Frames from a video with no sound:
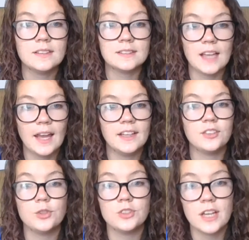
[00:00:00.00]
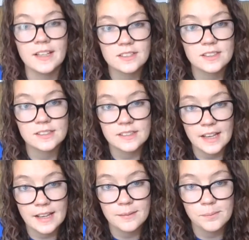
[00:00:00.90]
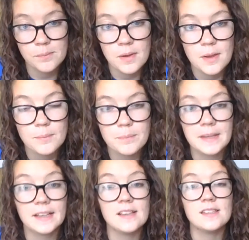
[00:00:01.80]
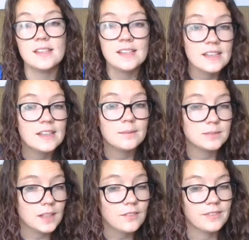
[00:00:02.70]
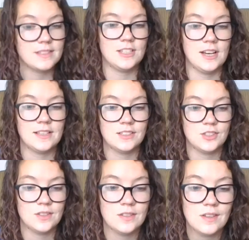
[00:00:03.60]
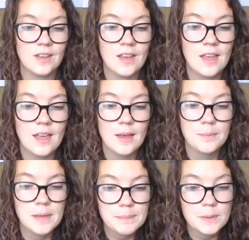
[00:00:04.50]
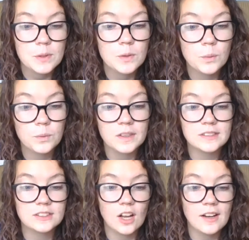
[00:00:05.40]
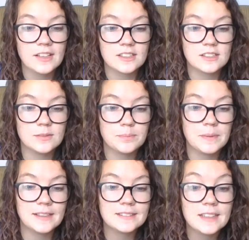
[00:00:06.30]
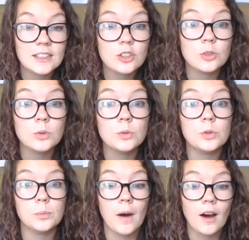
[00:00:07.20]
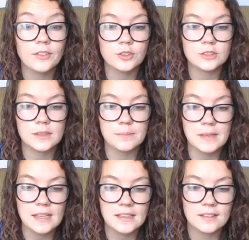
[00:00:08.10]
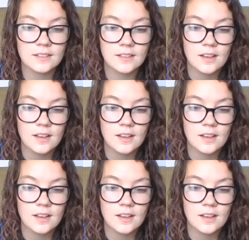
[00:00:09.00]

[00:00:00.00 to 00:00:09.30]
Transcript: decided to change his name because he himself had changed. People were astonished because they knew who Paul used to be.